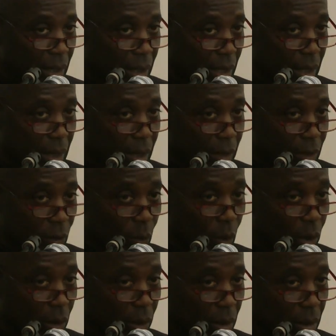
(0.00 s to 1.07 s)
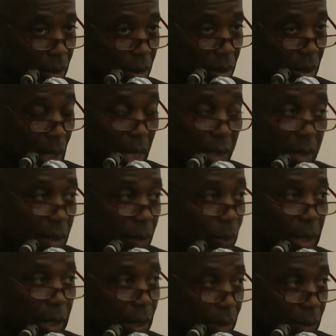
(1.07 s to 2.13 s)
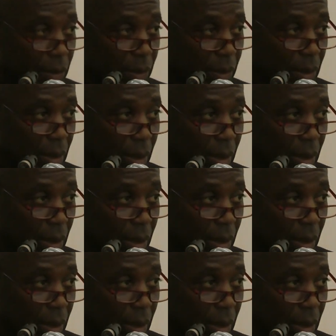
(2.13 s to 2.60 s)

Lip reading: in this work, not someone else,